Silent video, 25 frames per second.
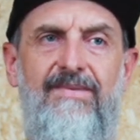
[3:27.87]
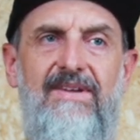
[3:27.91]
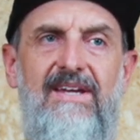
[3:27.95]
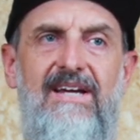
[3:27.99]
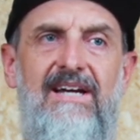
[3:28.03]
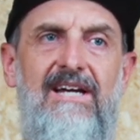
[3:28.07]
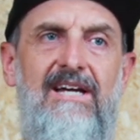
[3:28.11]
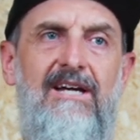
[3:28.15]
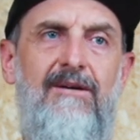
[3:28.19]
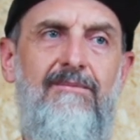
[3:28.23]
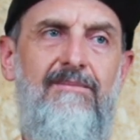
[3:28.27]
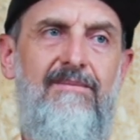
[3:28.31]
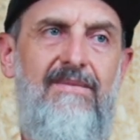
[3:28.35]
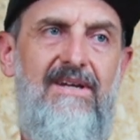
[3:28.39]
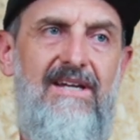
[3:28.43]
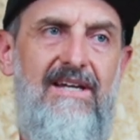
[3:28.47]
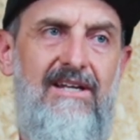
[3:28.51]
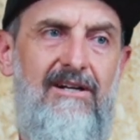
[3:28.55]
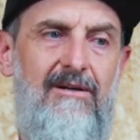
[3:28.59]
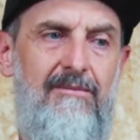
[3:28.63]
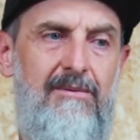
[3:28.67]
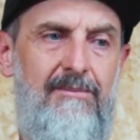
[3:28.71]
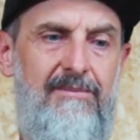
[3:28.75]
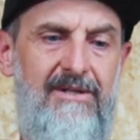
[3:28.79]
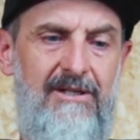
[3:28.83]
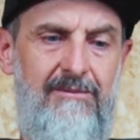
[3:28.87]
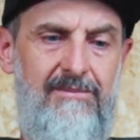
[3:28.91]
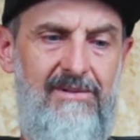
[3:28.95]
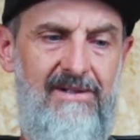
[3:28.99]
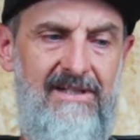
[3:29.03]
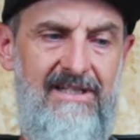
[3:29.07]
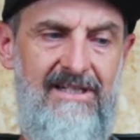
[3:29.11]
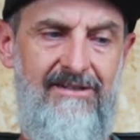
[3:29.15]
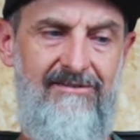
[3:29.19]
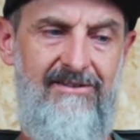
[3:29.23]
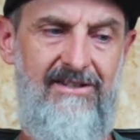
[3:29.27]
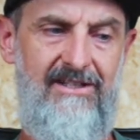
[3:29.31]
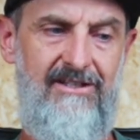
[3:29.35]
And I'm a big
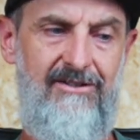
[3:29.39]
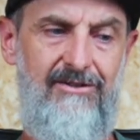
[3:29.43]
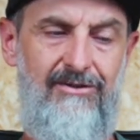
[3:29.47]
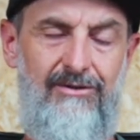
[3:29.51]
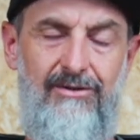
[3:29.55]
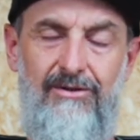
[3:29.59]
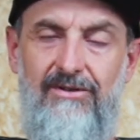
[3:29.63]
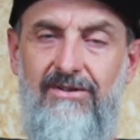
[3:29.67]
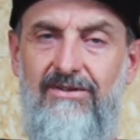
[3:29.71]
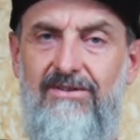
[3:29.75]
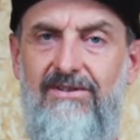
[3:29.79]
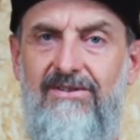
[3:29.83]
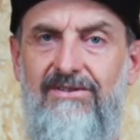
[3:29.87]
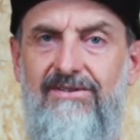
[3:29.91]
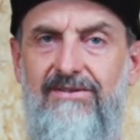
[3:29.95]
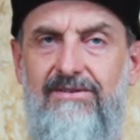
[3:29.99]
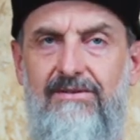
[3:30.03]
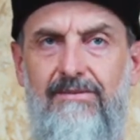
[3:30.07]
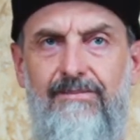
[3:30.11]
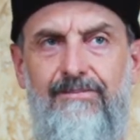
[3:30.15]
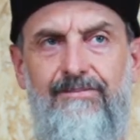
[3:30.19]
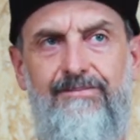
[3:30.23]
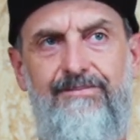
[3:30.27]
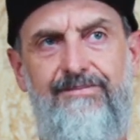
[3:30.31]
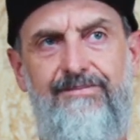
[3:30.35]
believer that you shouldn't just